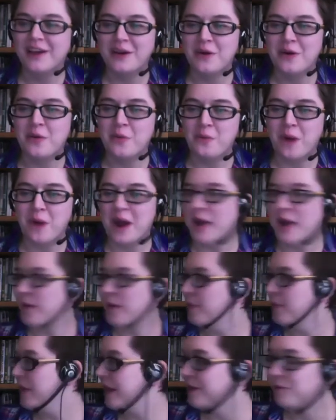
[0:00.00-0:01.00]
Why are
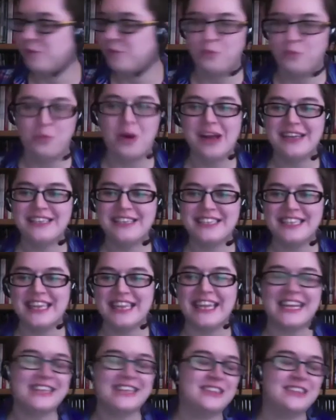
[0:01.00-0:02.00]
we? What?
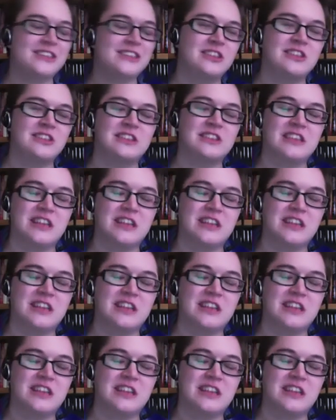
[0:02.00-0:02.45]
Like, it's just,